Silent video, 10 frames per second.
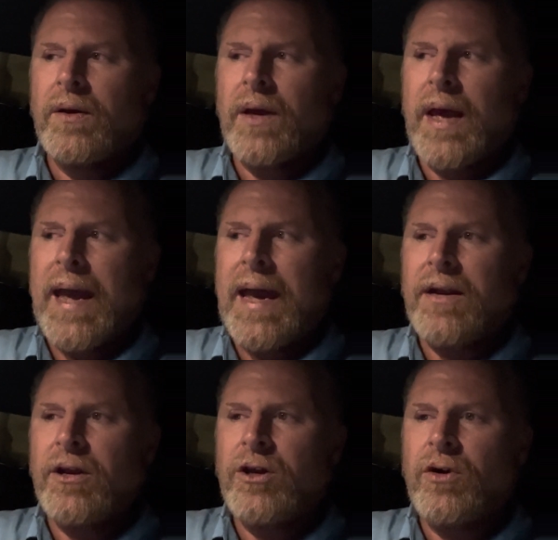
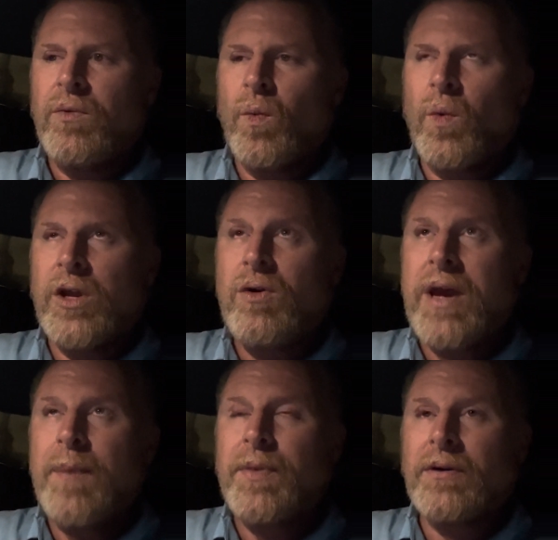And when you
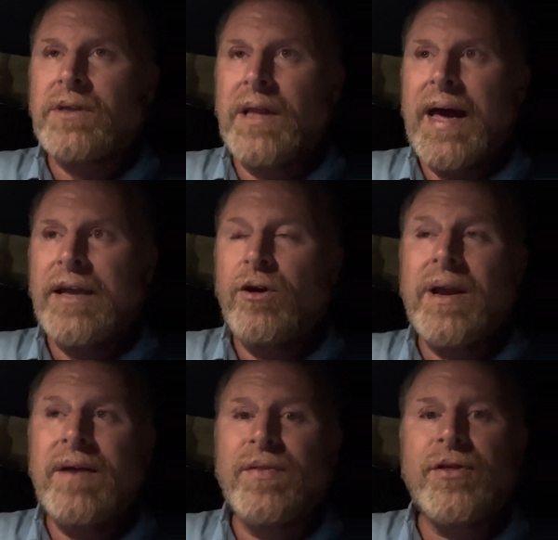keep those lines, you can
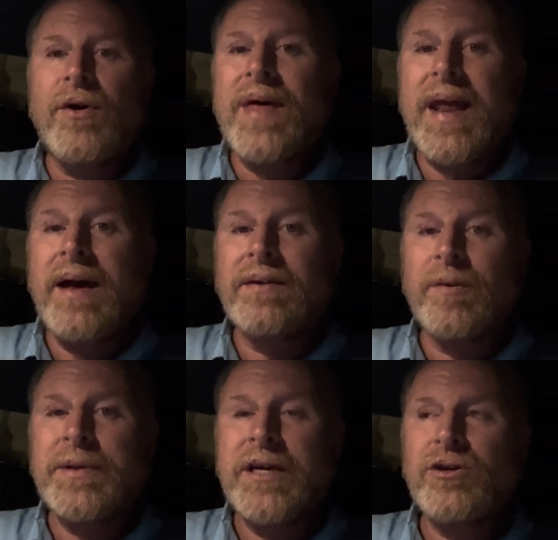even throw that out as a
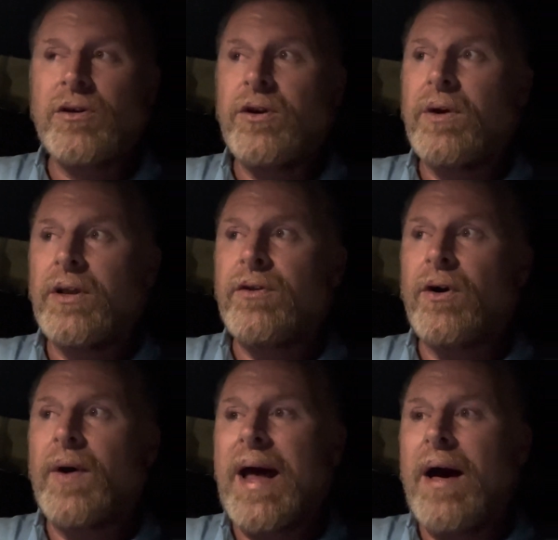potential. You could
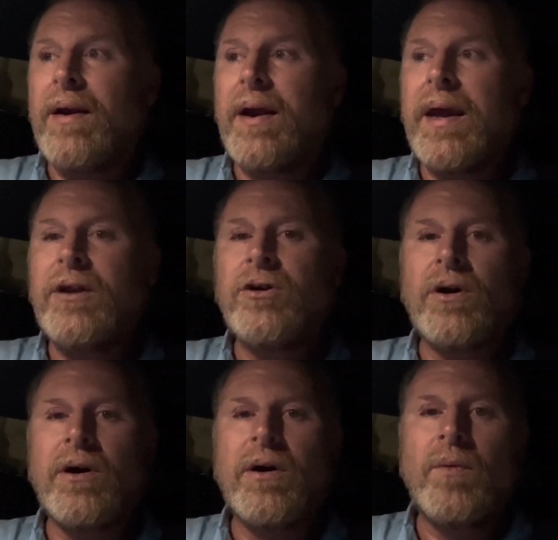throw it out in
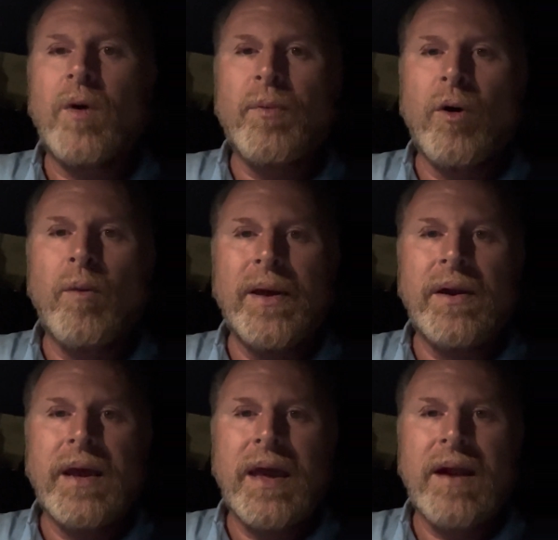your rapport
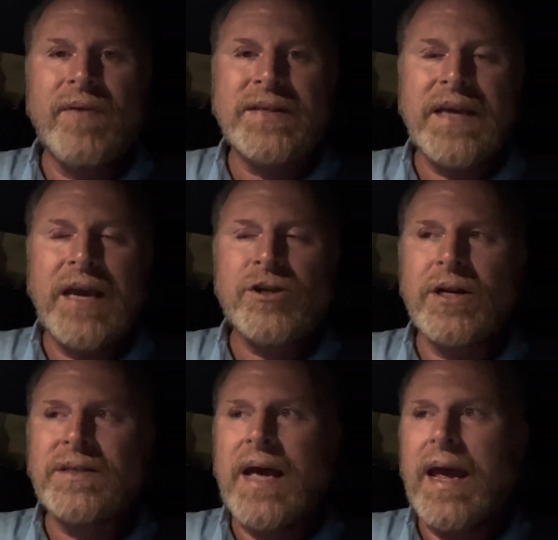building and investigation
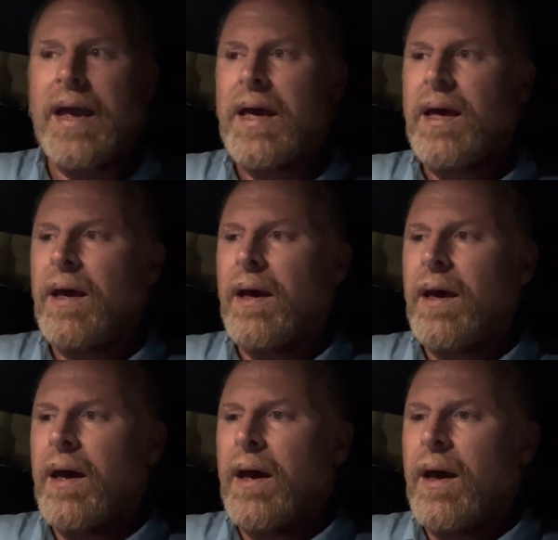and say,
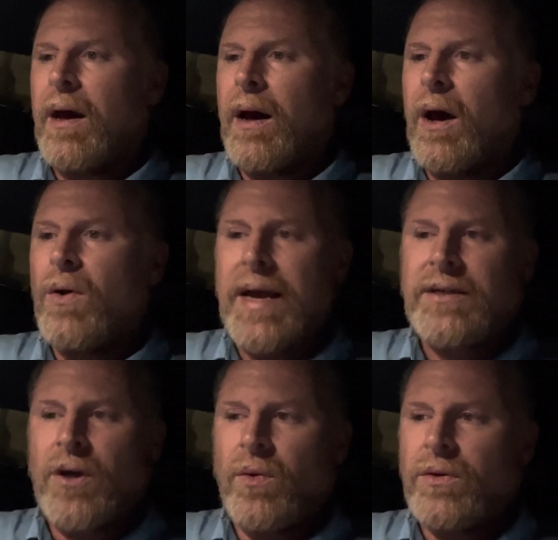okay,
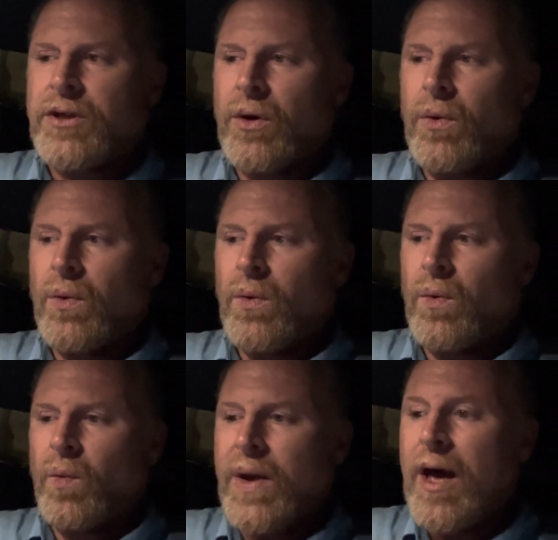so
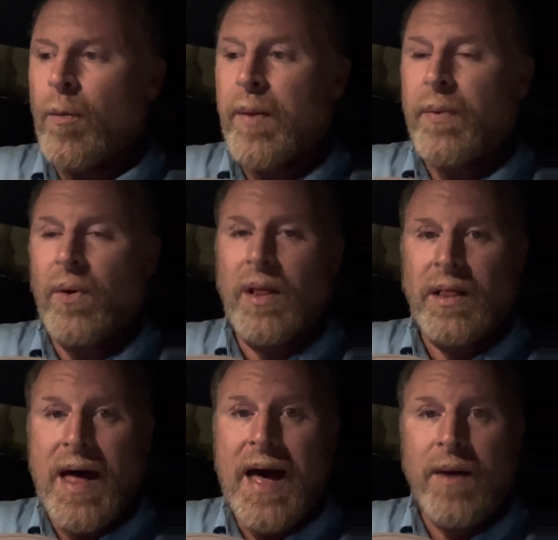we help people a
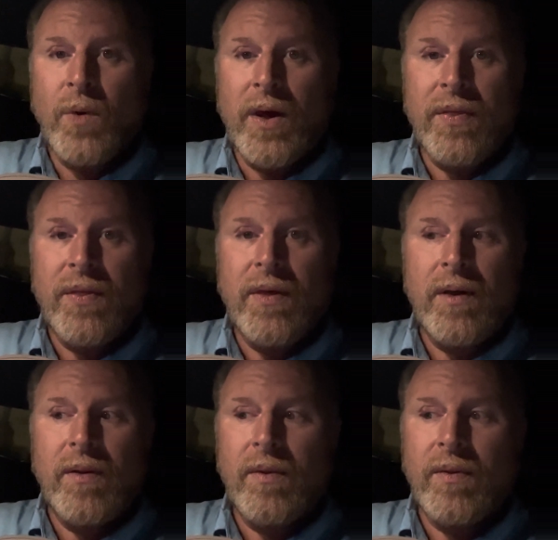lot with
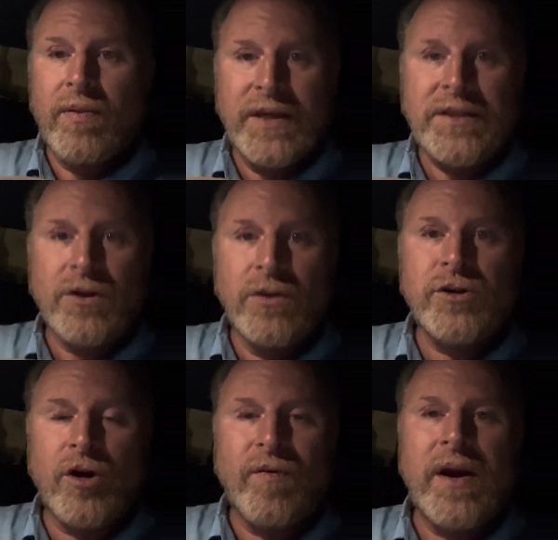this
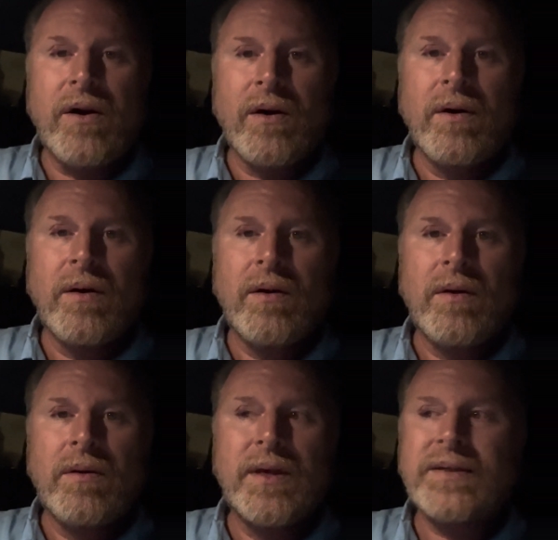solution over here,
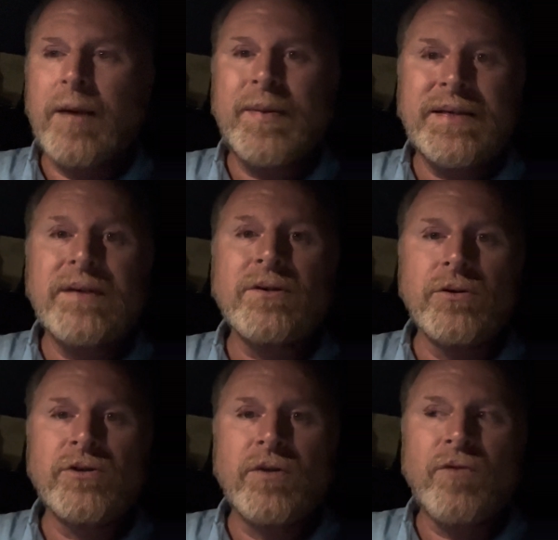this ABC
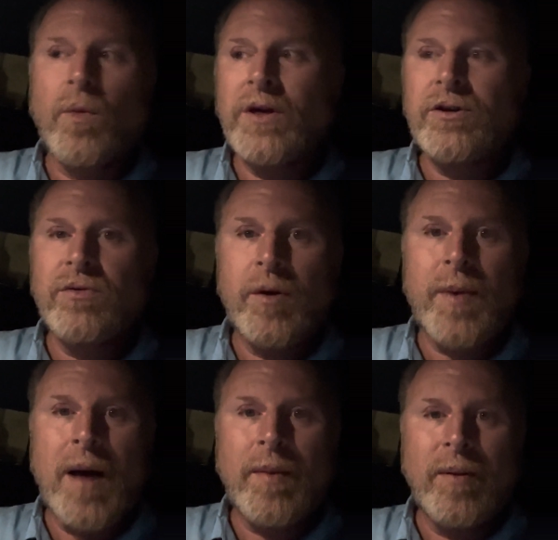solution for 1, 2, 3
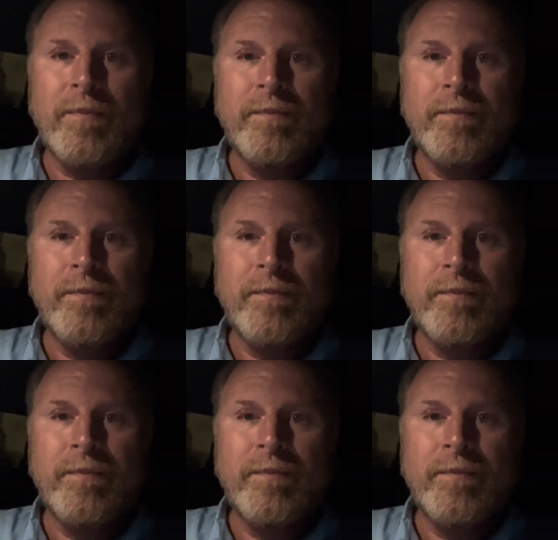problem.